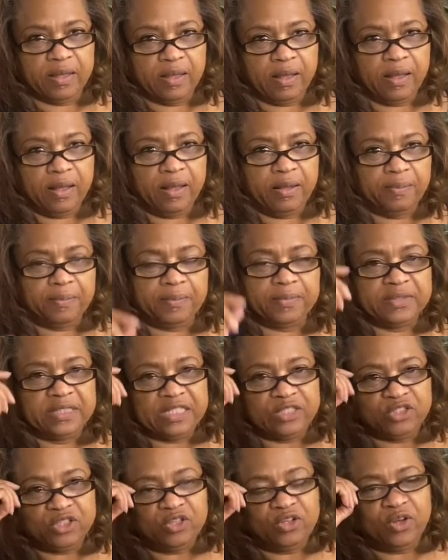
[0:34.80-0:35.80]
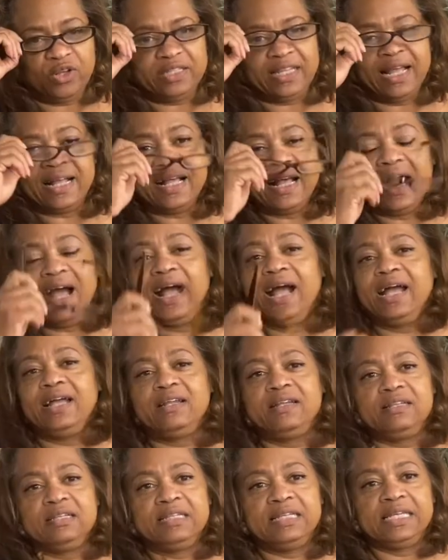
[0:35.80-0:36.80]
Um, did you know that God
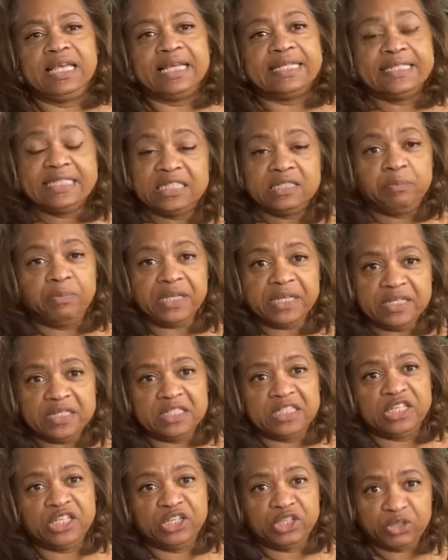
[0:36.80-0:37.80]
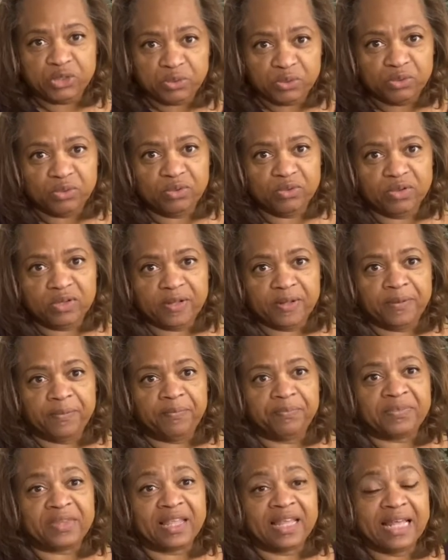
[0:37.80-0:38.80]
can speak to you
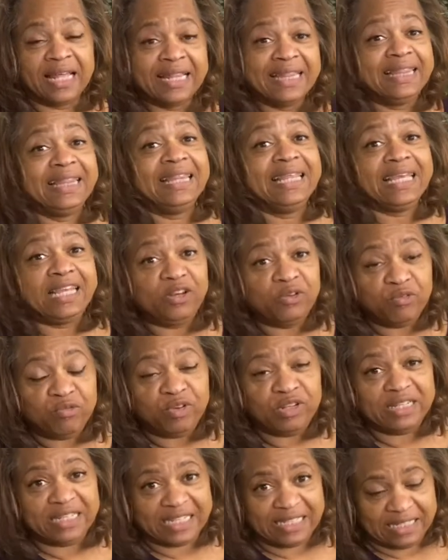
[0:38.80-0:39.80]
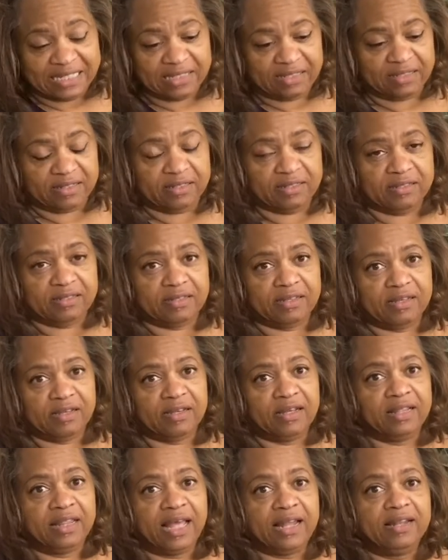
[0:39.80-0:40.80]
literally?
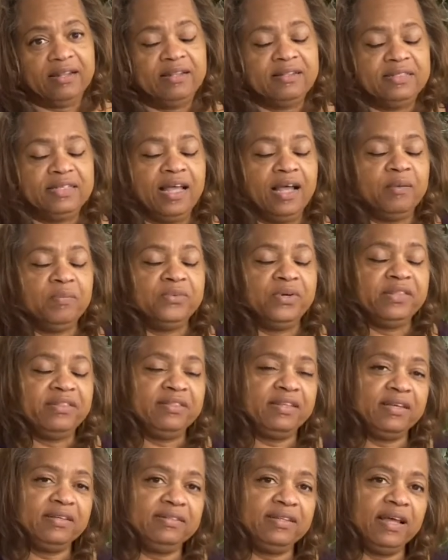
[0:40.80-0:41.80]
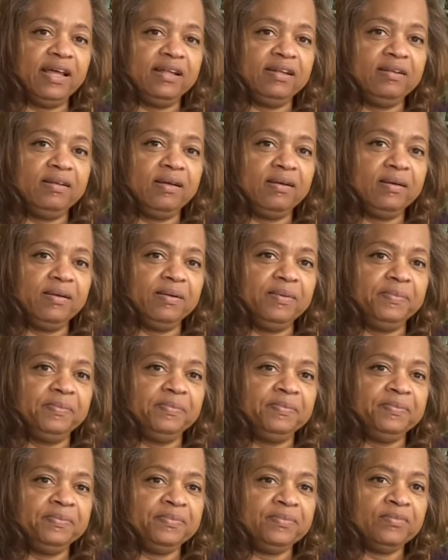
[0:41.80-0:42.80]
A lot of the time we think that um,
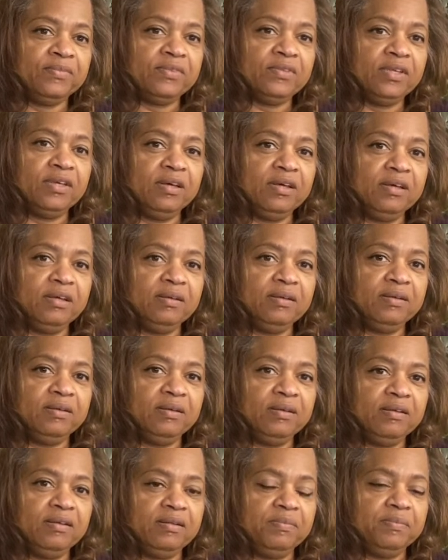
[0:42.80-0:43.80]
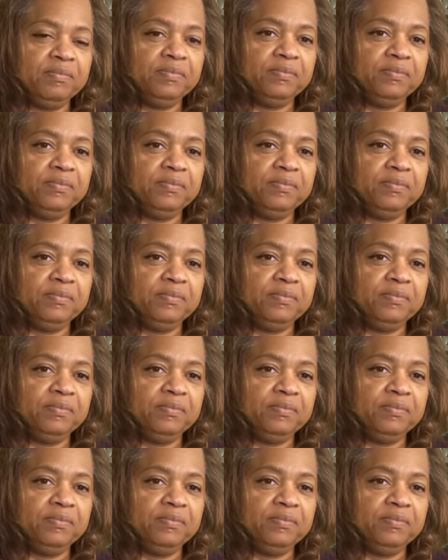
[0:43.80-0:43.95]
uh, um,